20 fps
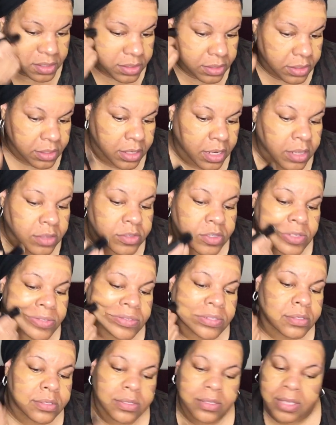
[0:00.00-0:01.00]
you know,
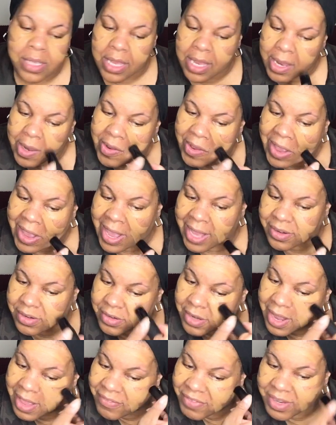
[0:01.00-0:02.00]
just, I don't
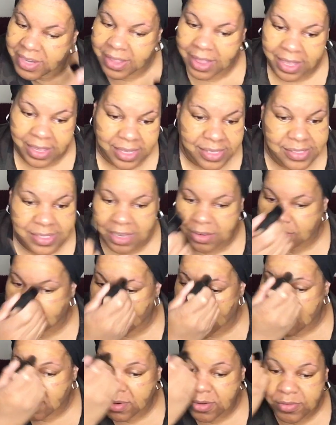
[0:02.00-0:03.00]
have any, like I said,
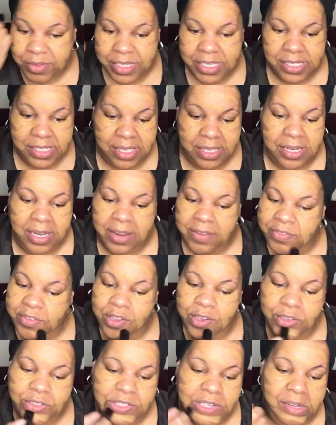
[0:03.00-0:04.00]
rhyme or reason. I've
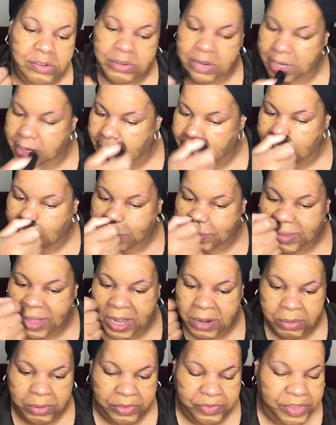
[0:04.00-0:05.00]
told you already, I'm not
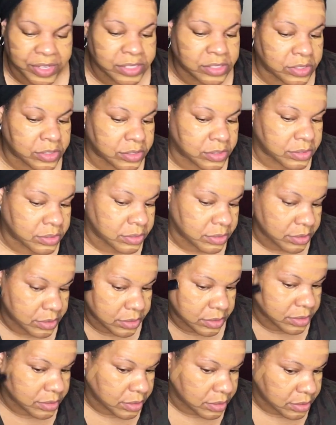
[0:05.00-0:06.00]
a professional,
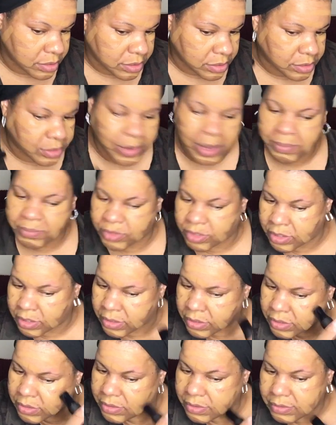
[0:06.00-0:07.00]
so I'm
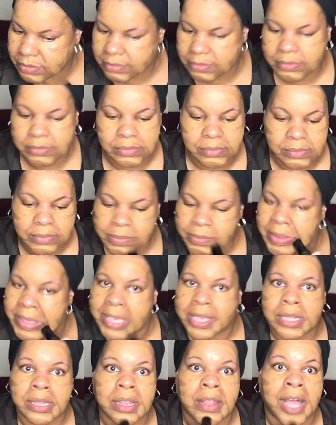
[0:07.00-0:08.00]
just
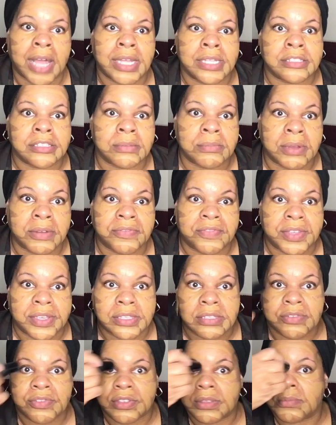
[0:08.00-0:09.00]
making lines on my
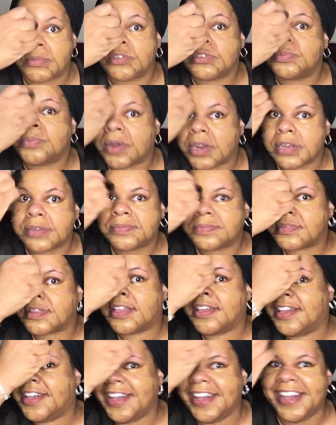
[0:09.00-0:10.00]
face for the most part.
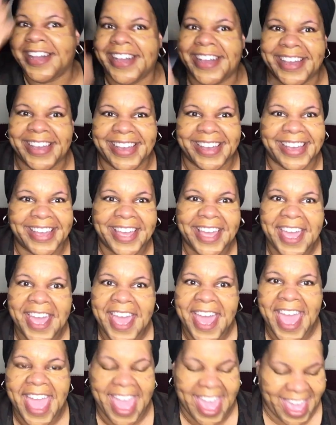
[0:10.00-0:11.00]

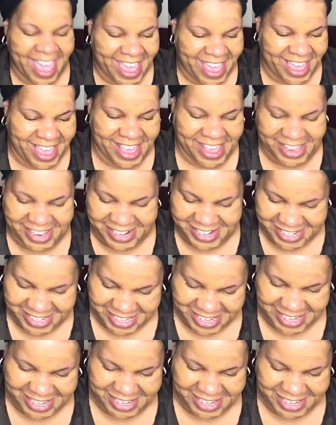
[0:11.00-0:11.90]
And